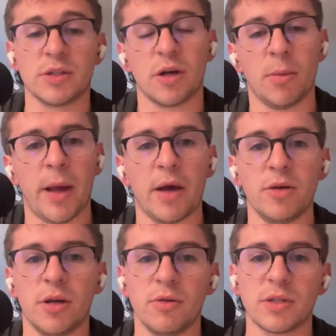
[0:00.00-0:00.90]
really what it's all
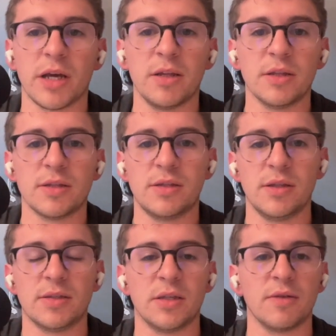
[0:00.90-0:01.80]
about, is kind of
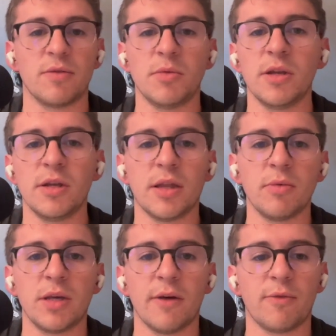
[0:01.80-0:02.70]
this sense of community
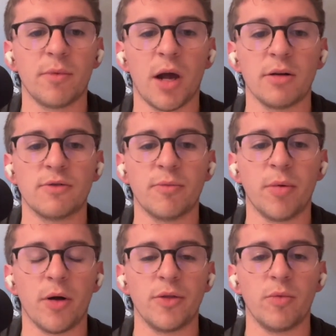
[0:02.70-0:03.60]
that we get from college
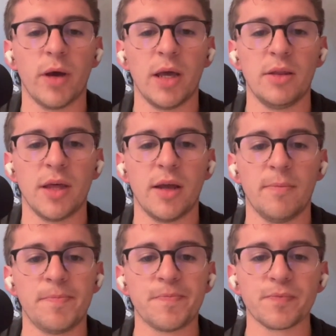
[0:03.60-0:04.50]
football, the way
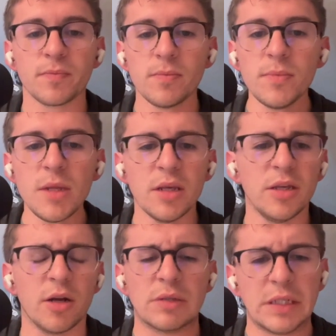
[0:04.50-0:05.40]
that,
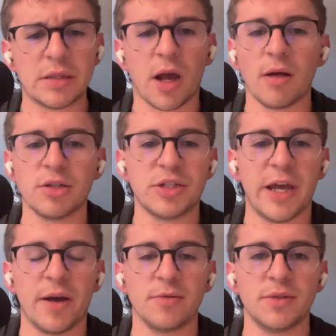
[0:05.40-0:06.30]
college
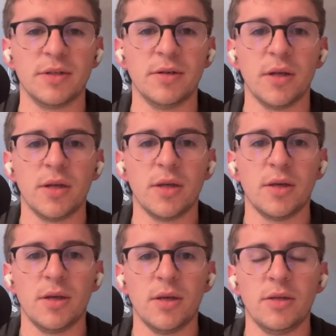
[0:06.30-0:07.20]
towns and,
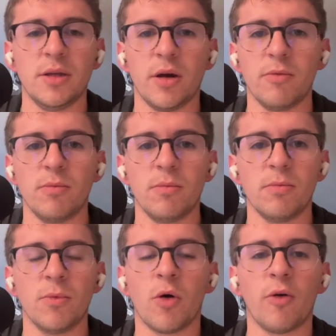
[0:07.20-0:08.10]

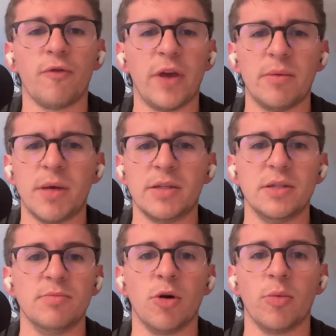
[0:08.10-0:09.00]
whole fan
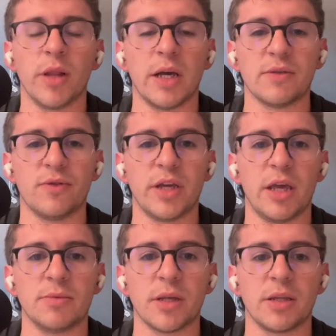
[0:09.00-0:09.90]
bases mobilize for
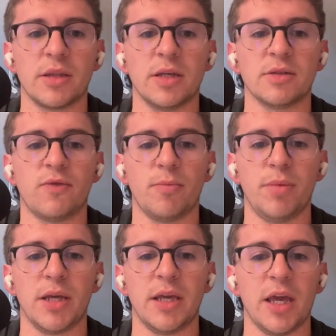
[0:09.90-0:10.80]
games like this, for
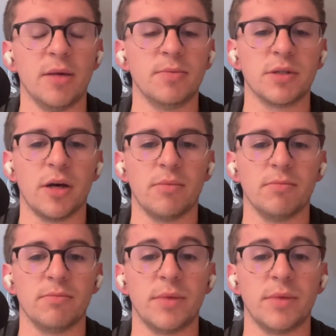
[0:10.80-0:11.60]
big games.